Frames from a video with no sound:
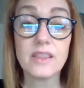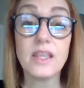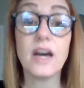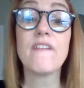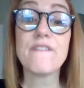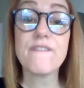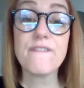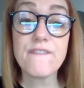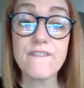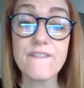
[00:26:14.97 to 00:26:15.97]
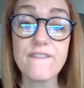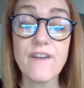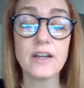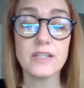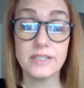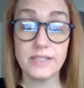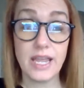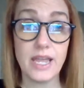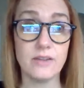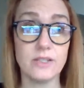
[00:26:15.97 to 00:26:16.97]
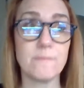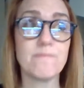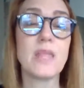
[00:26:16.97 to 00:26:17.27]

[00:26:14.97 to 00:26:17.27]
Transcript: The F sound.